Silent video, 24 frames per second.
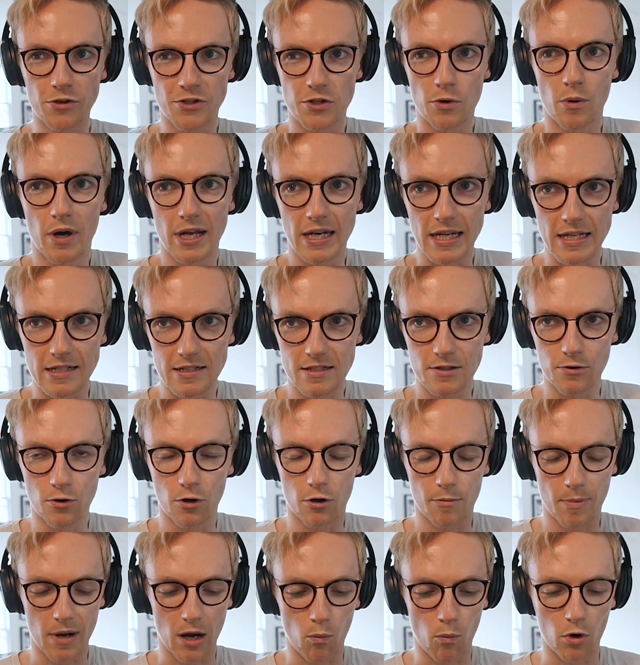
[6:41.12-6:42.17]
do I need to
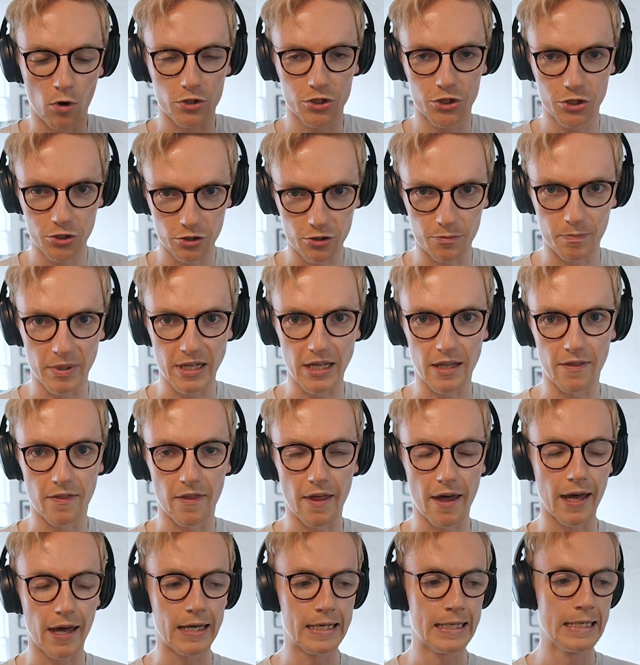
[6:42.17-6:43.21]
talk about? What should be in
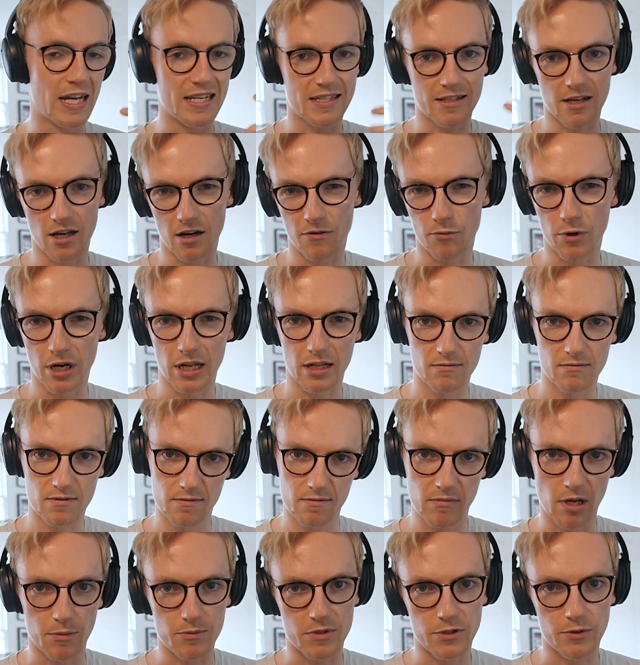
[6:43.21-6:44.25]
there? That's kind of when it
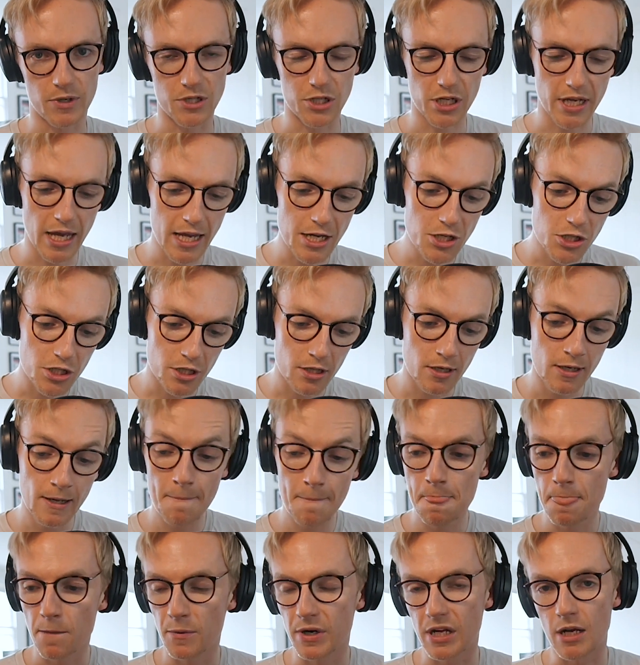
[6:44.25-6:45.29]
comes to education.
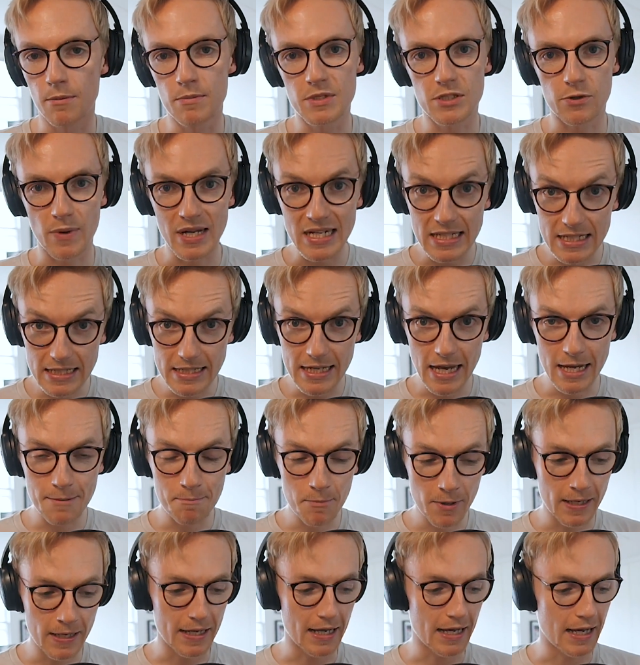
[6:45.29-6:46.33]
When it comes to
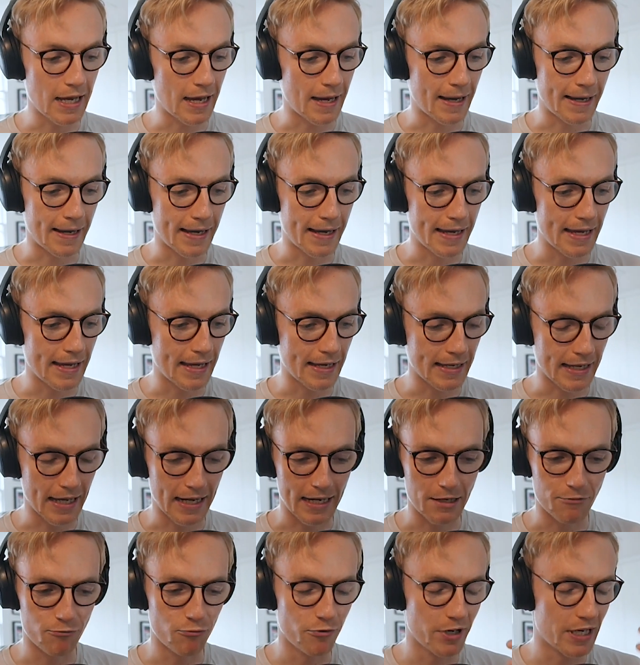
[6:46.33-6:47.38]
entertainment,
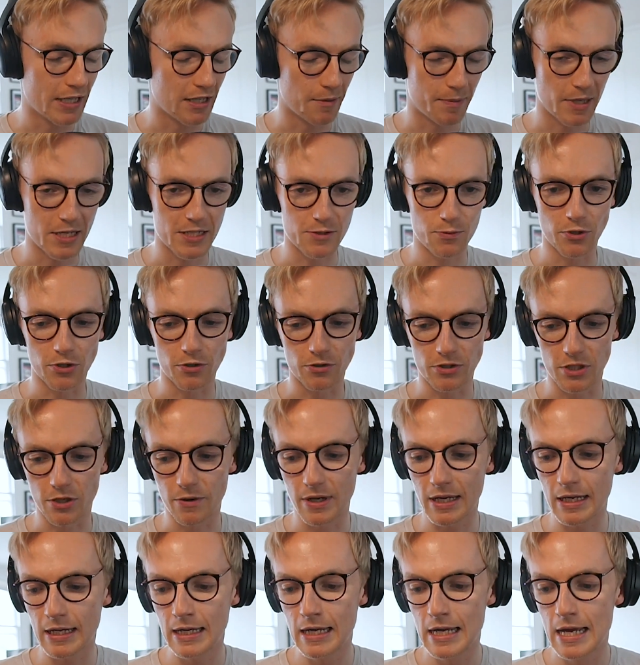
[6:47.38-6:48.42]
again, it really depends what you're
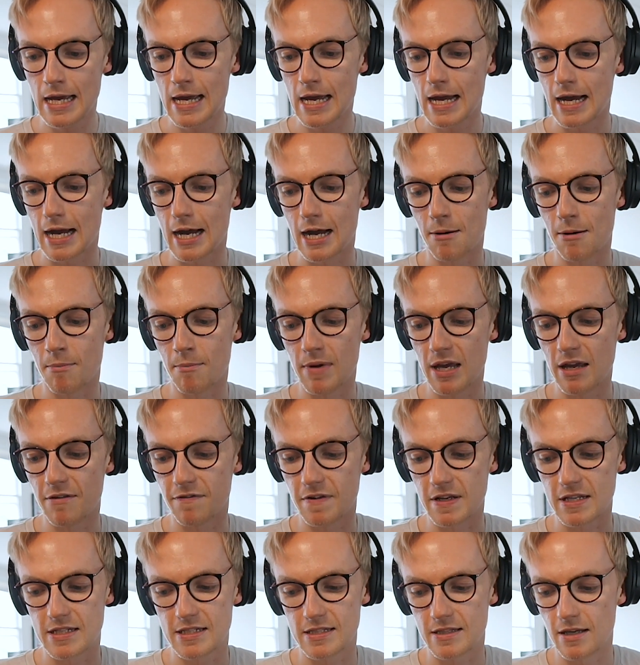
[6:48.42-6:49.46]
doing.
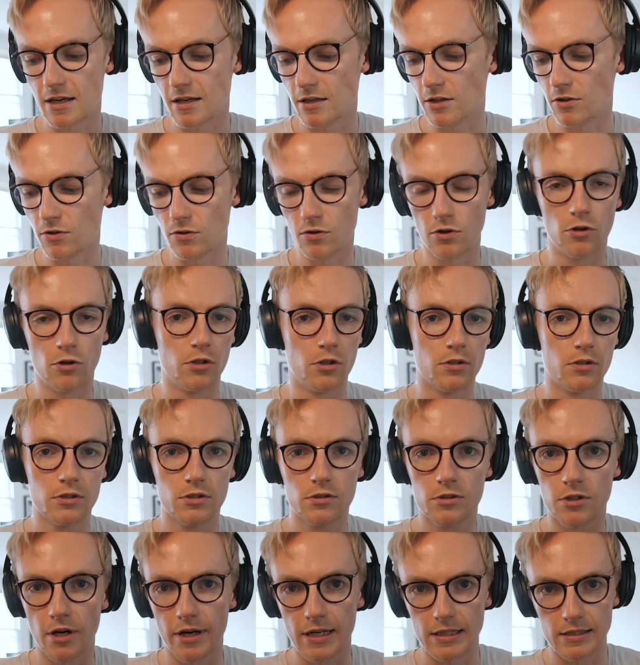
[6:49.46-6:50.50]
If it's that you're
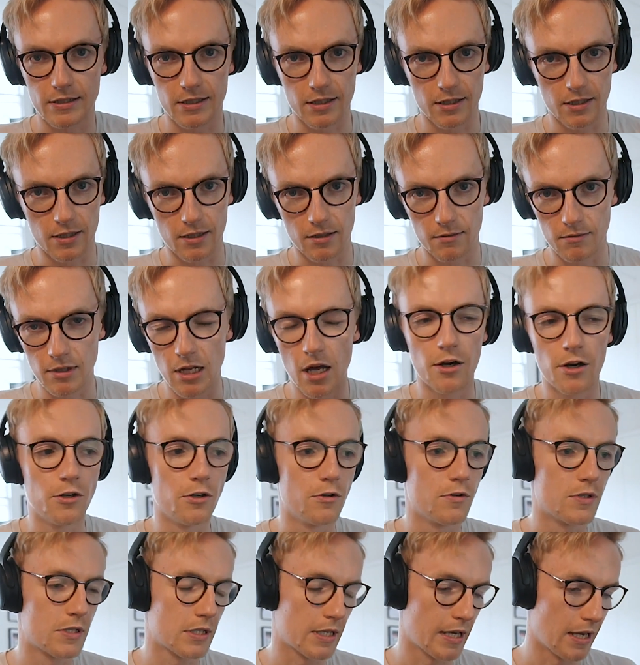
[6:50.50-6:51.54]
trying to learn a
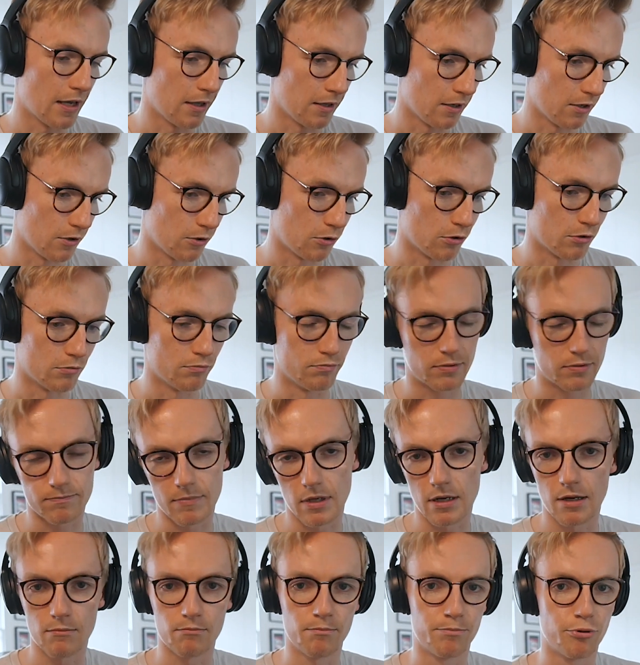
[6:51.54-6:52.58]
new skill or
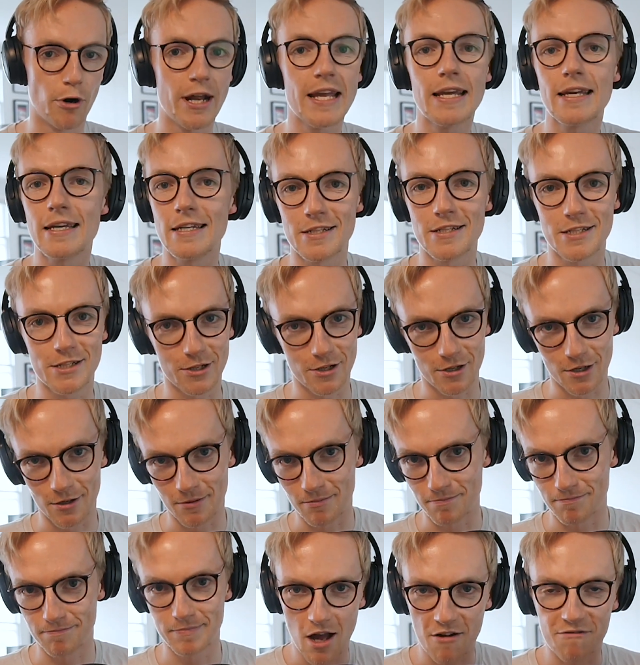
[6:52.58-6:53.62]
break
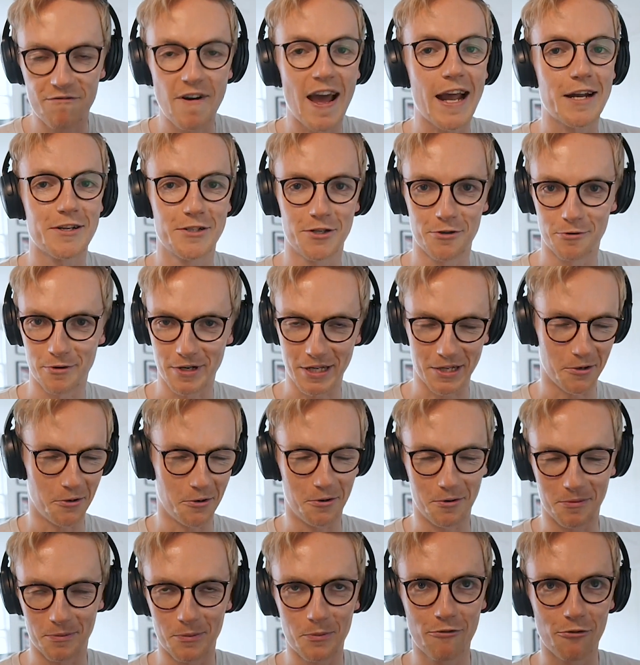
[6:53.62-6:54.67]
into a factory
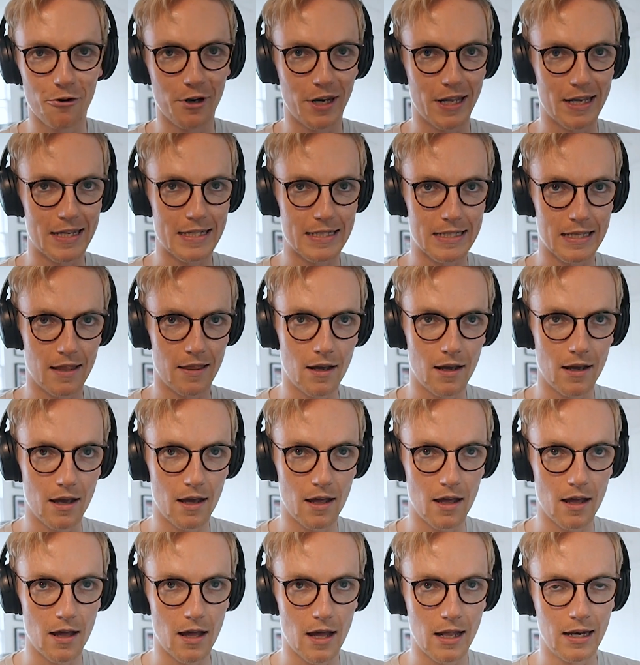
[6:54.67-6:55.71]
or whatever it is,
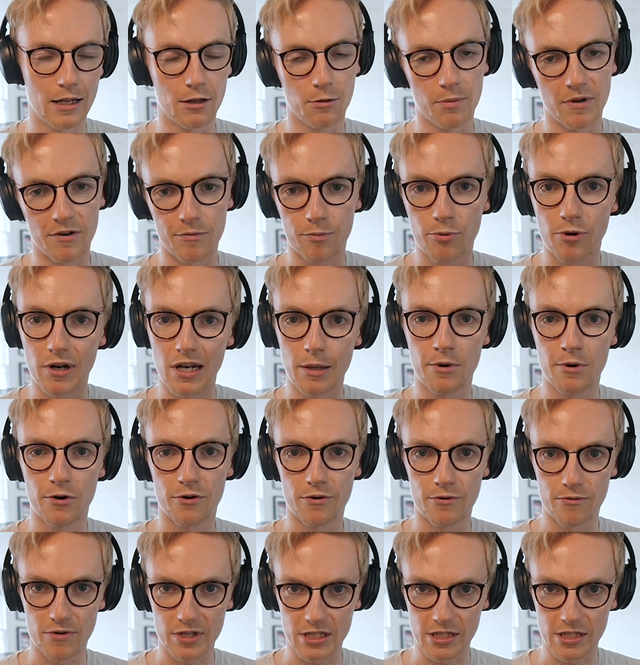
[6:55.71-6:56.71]
and a little bit of preliminary